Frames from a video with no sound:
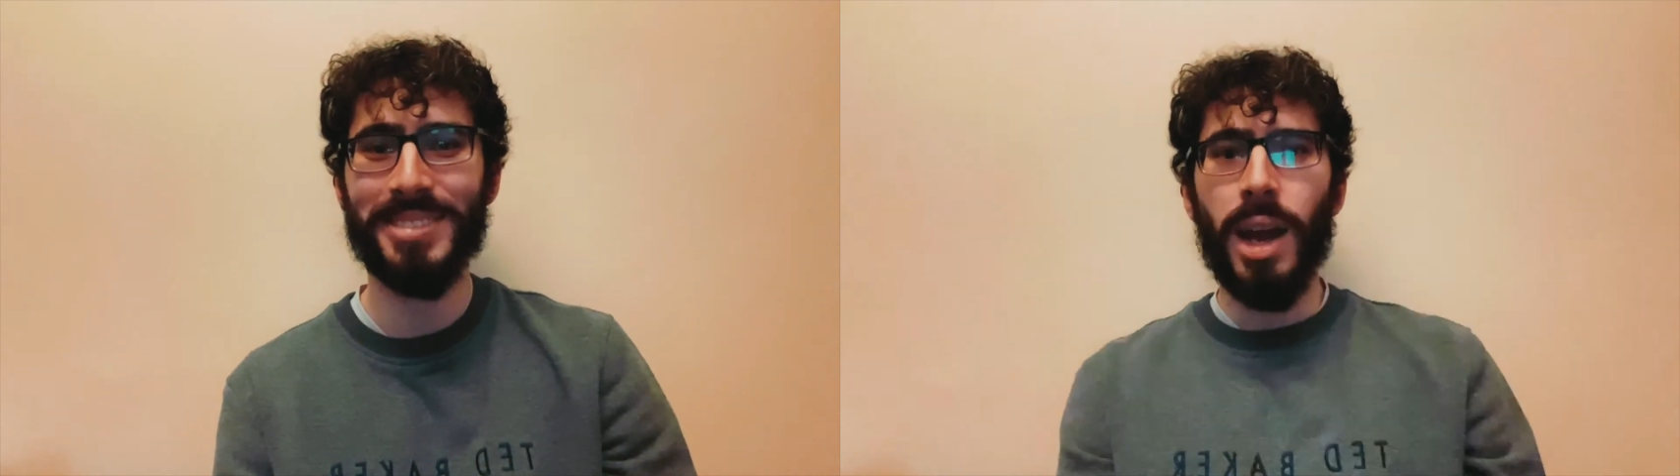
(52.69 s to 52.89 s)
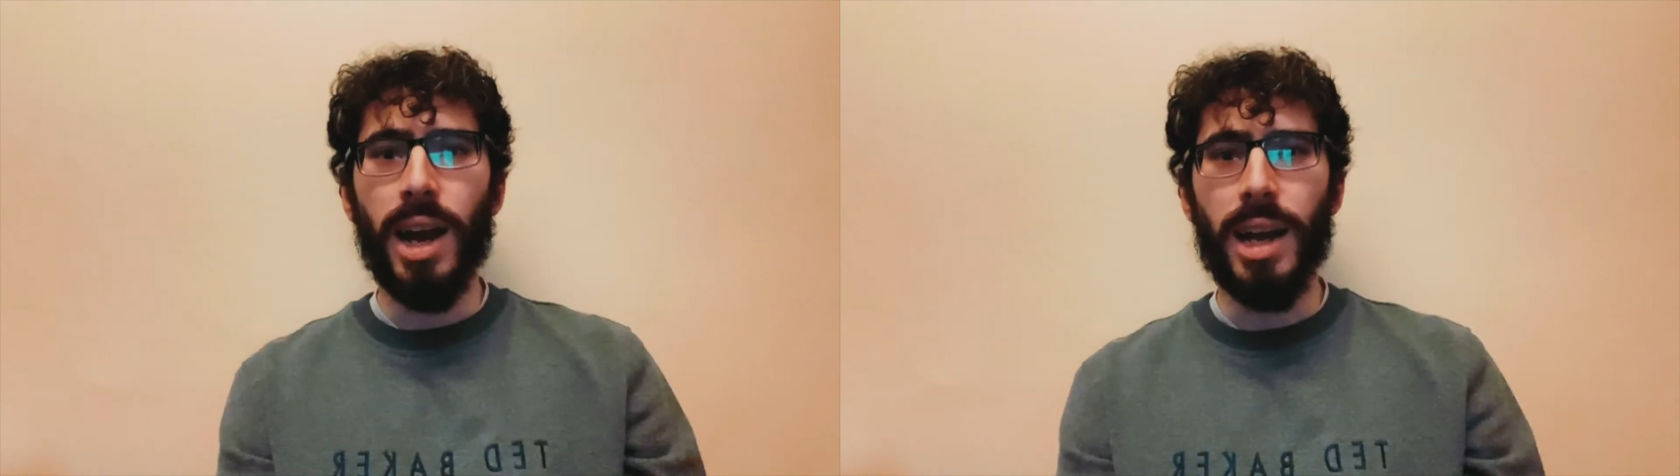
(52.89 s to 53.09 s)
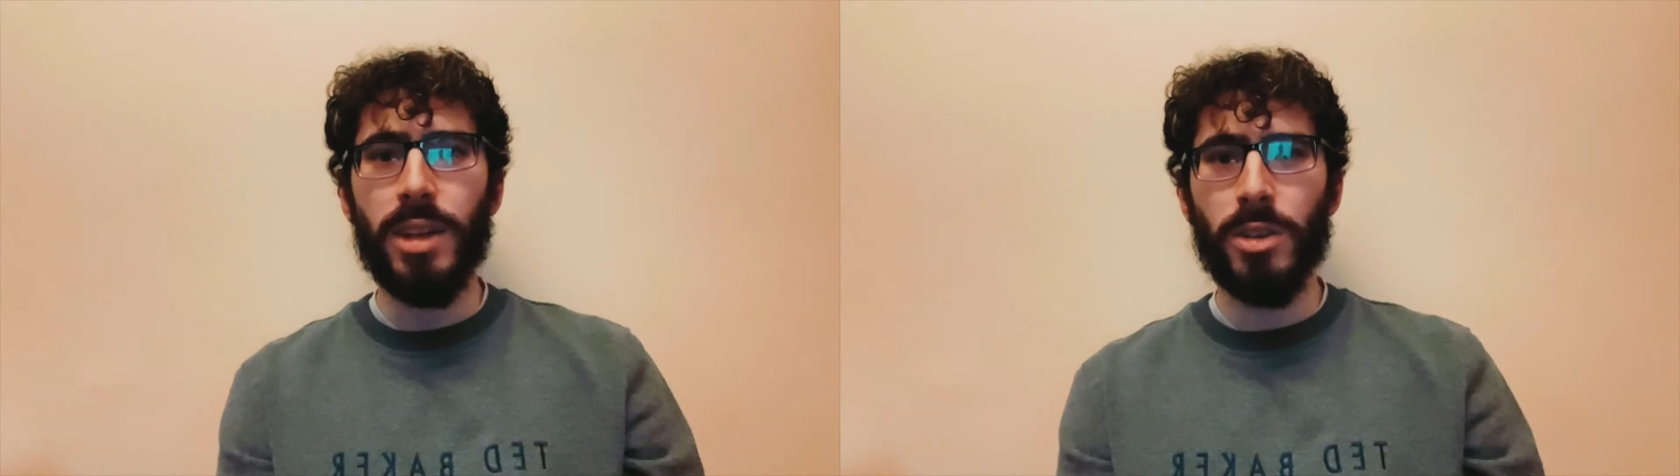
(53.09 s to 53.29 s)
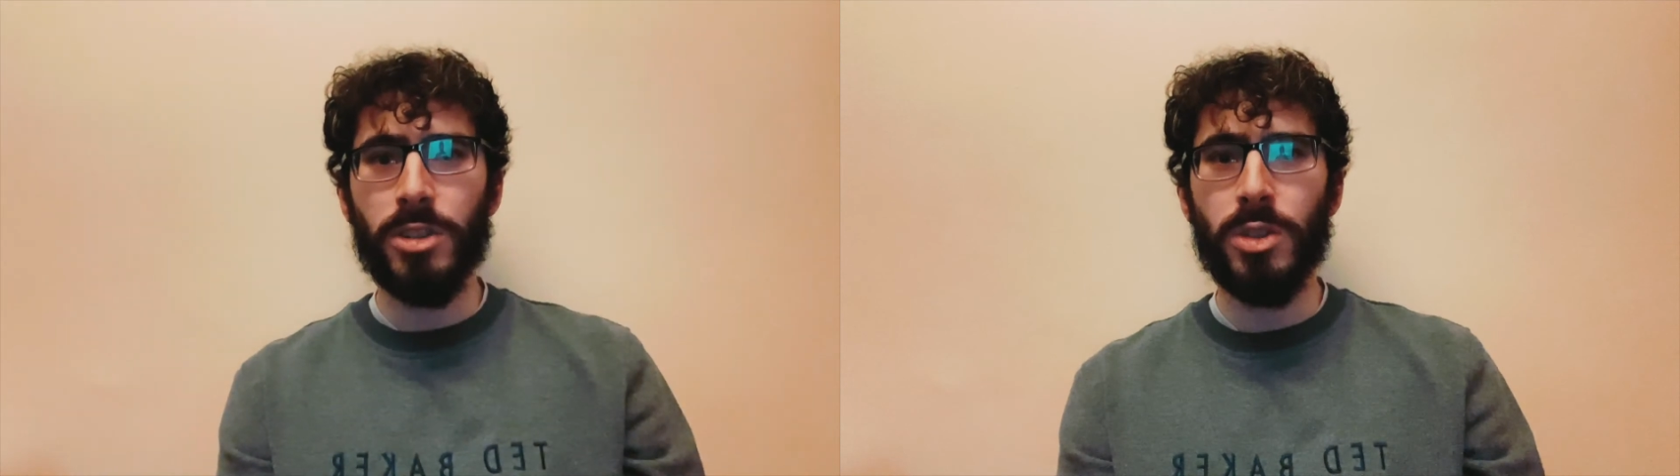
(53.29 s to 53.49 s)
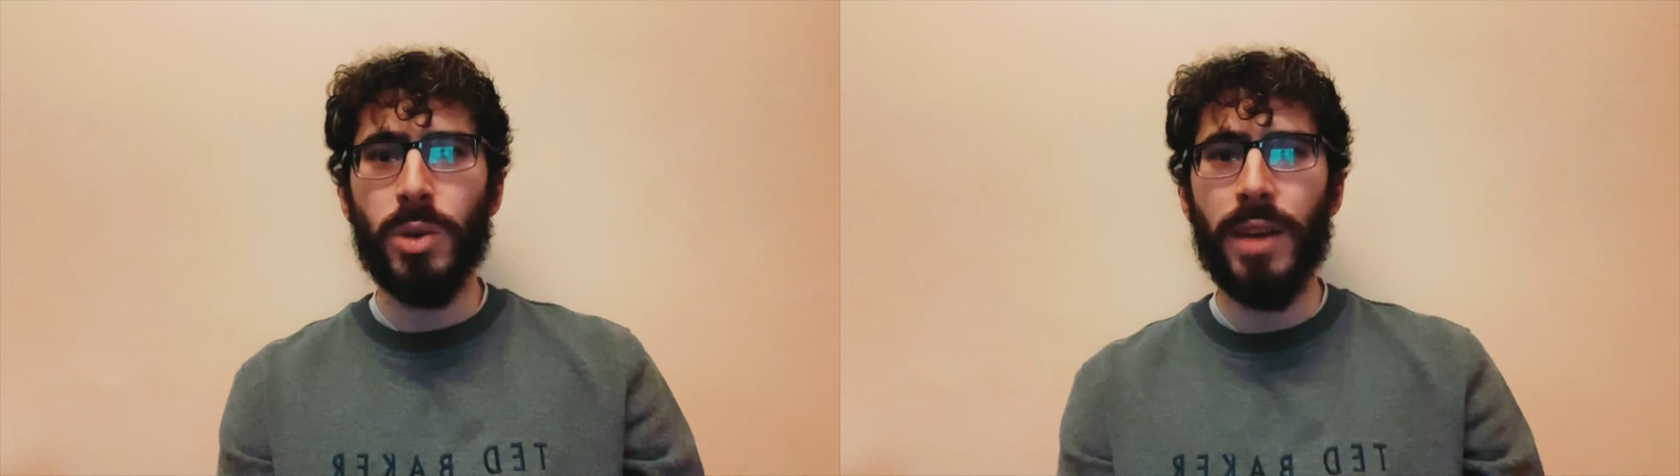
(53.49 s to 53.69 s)
I
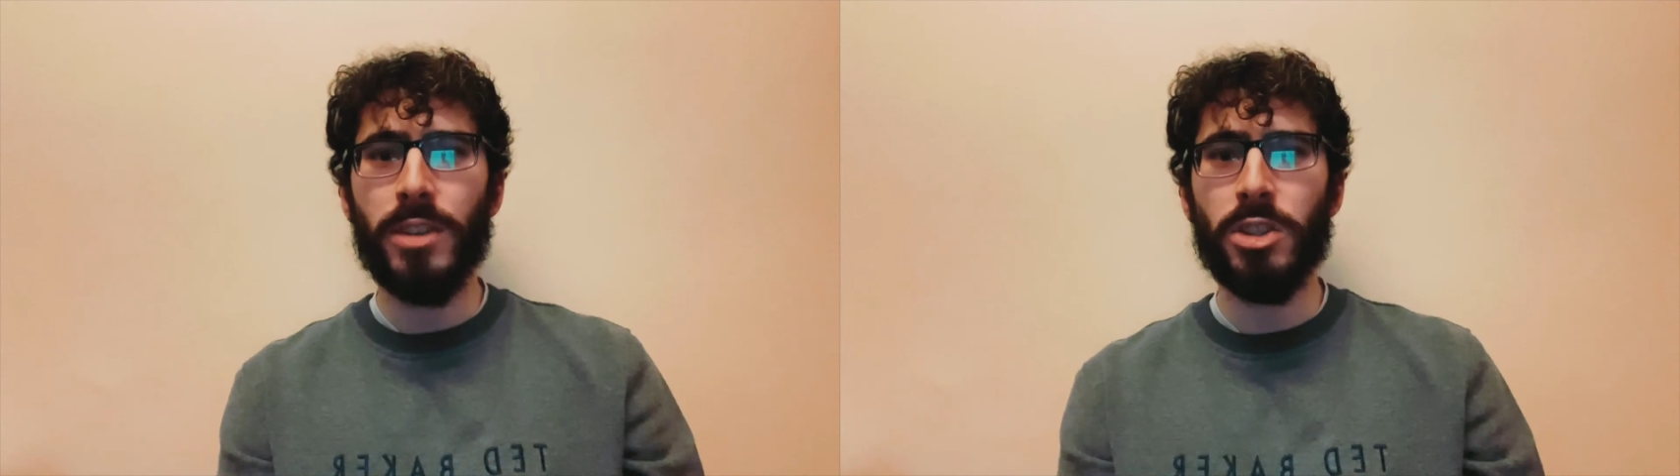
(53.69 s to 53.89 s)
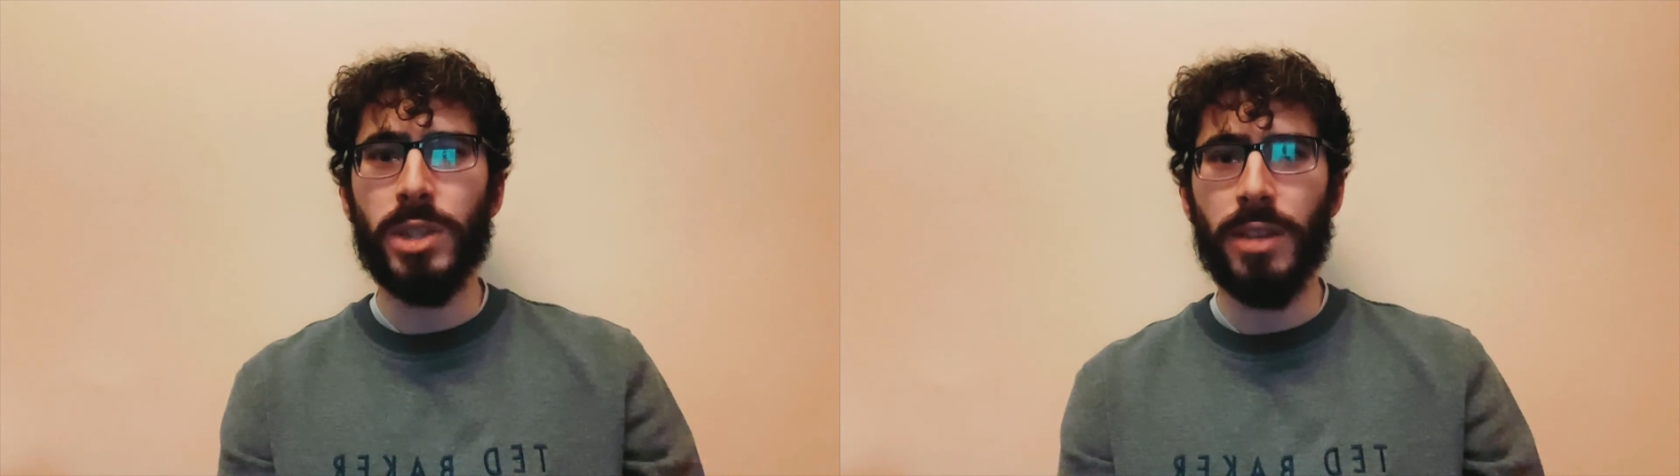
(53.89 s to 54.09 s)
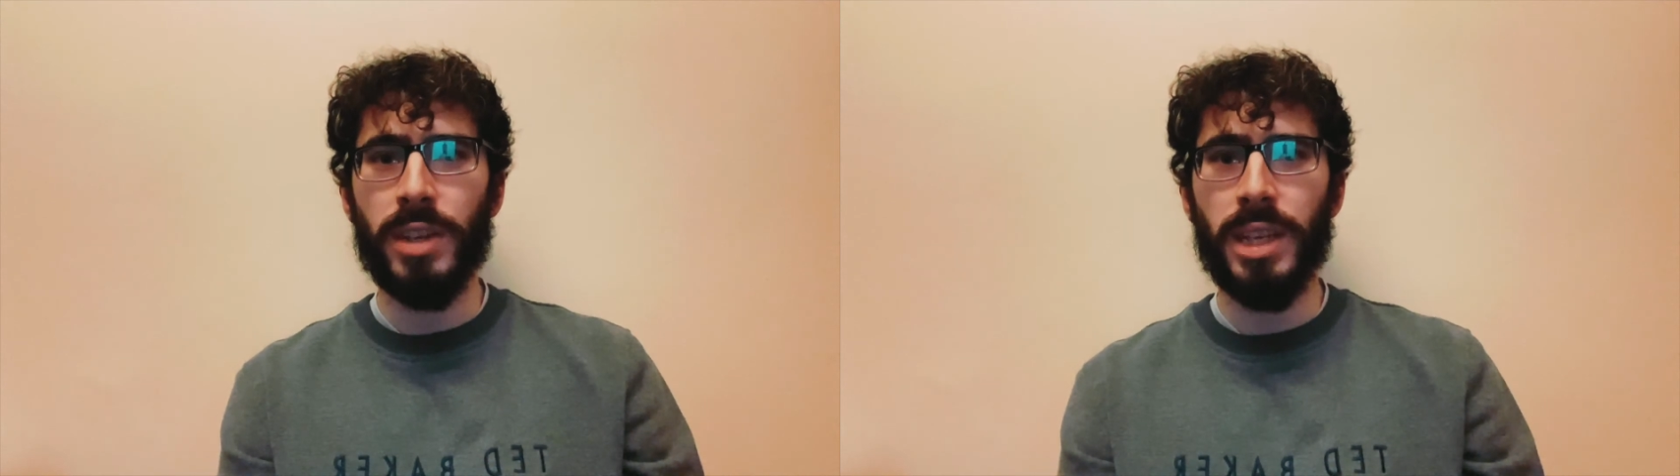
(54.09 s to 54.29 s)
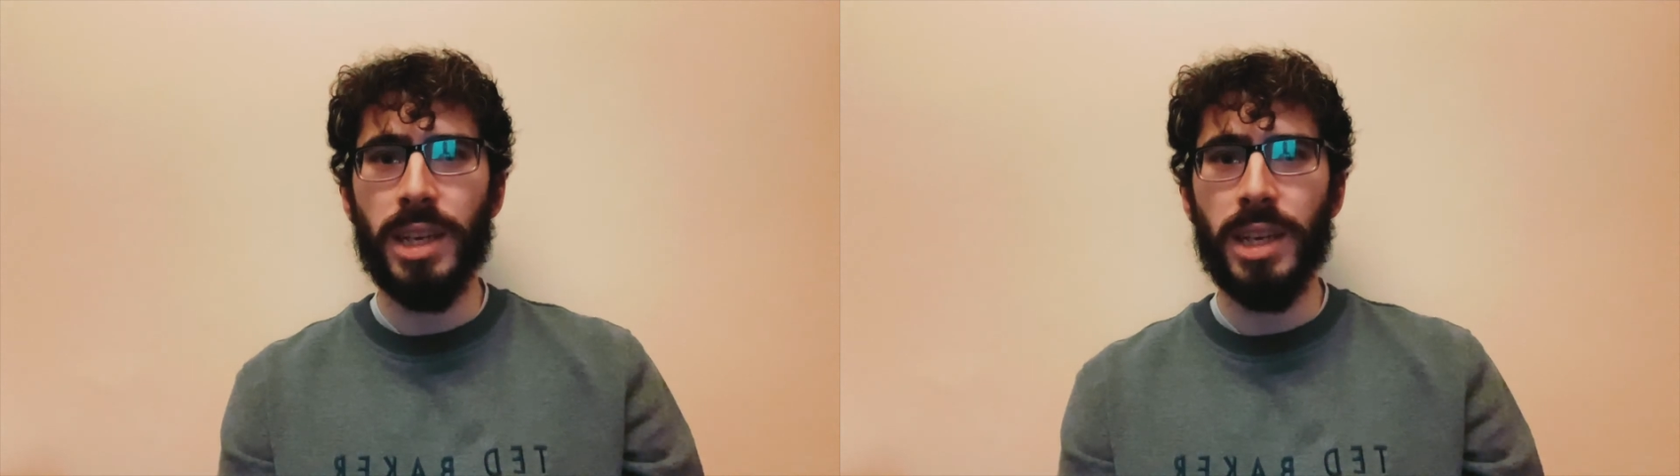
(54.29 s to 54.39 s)
also have a certificate